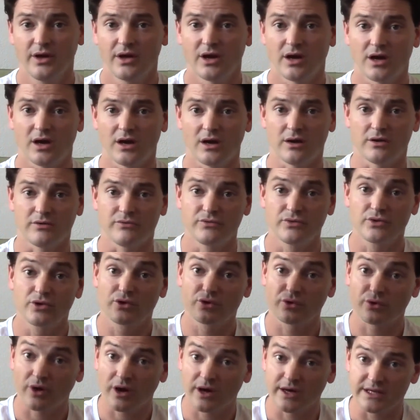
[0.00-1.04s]
of
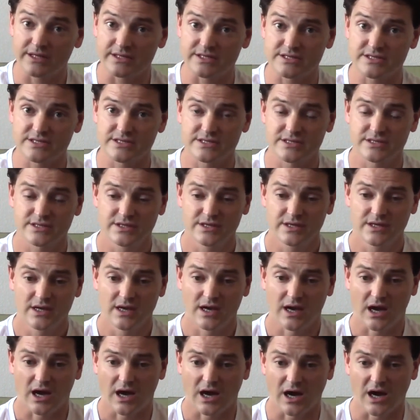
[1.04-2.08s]
Christ,
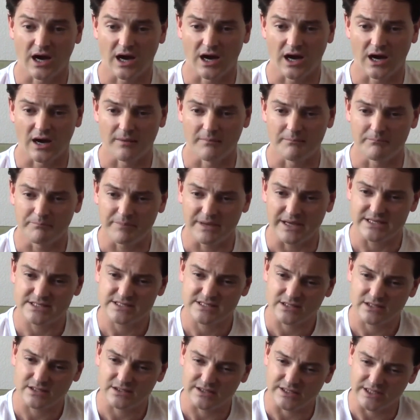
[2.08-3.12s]

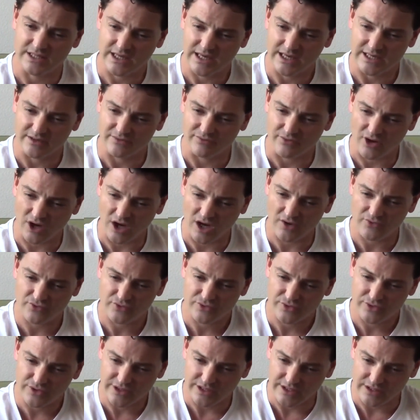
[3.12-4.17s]
basically kind of
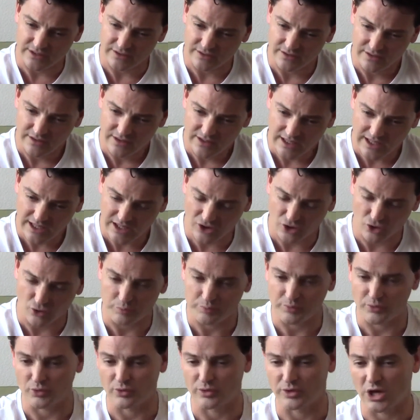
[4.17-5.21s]
offering
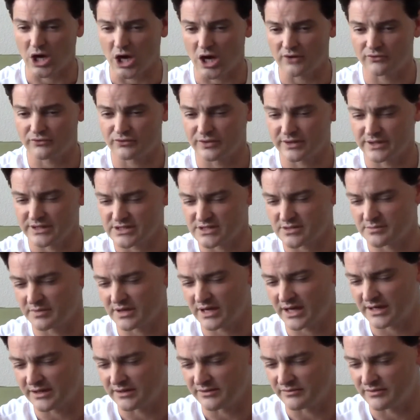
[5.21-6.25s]
help or offering some
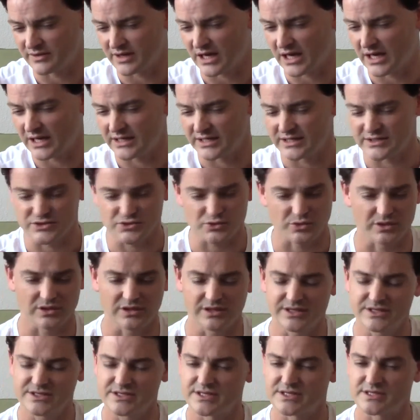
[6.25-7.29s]
kind of guidance, or at
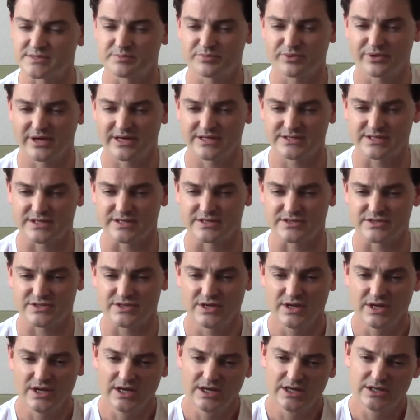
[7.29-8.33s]
least his presence,
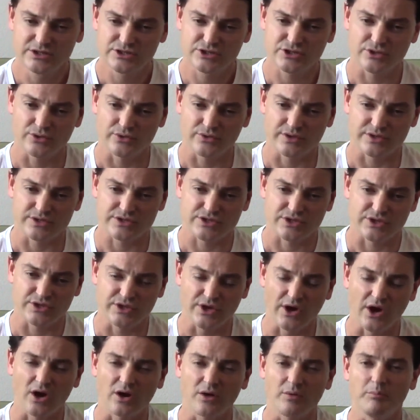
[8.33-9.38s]
to this
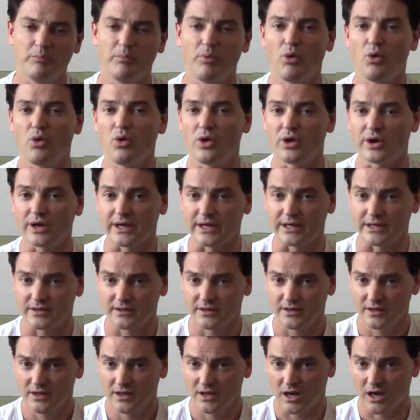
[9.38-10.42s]
young boy
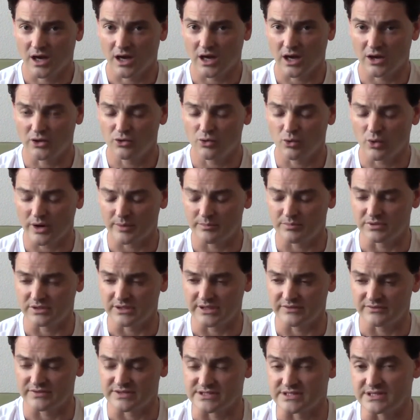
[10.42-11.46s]
who I
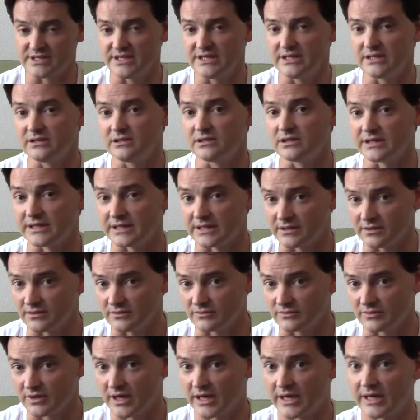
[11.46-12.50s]
believe is kneeling,
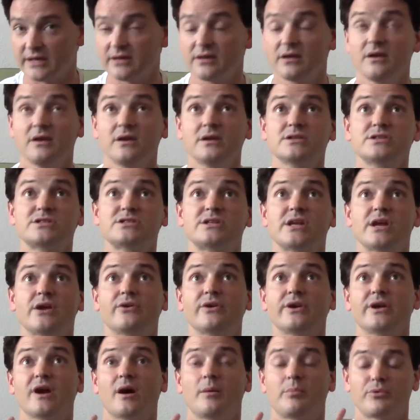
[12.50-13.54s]
right,
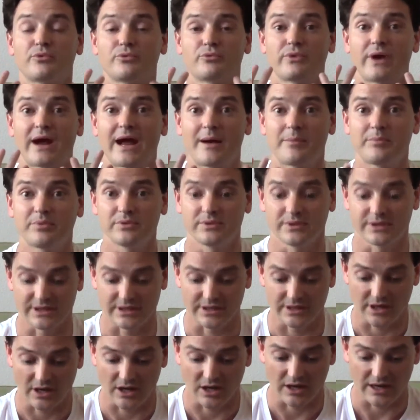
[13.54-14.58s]
staring up
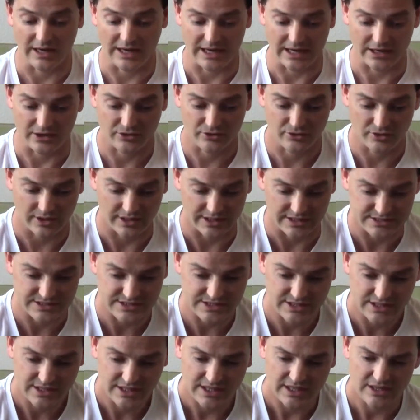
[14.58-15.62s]
raptly at
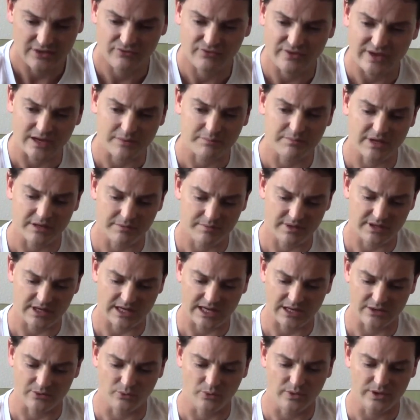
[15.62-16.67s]
Christ. In fact, maybe
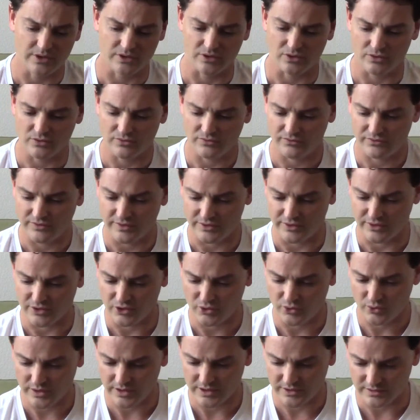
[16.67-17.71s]
I will very
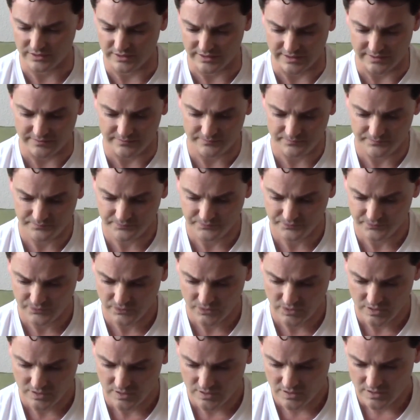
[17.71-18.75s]
quickly
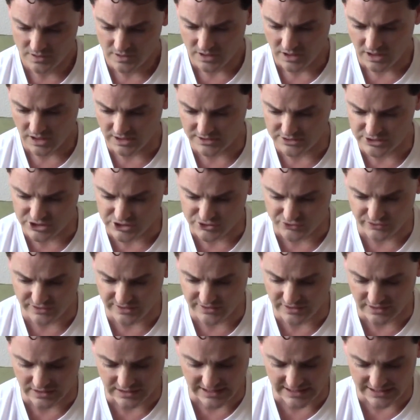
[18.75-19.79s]
just read
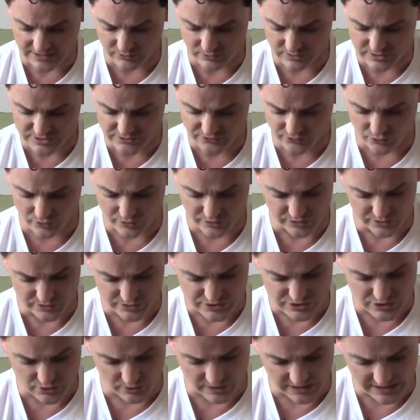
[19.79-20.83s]
the language for you
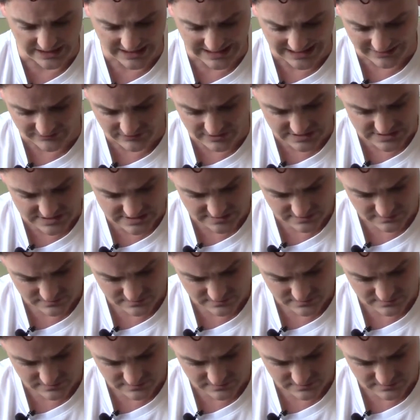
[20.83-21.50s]
so we have it.